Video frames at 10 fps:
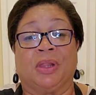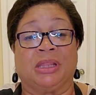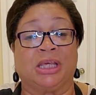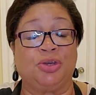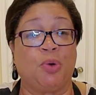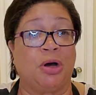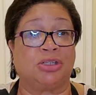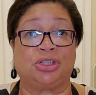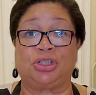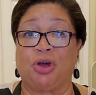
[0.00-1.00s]
Thank you all
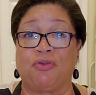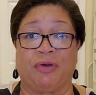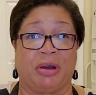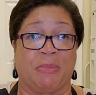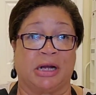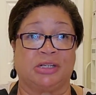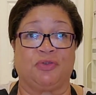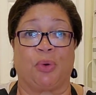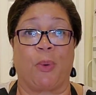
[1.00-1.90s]
so very much for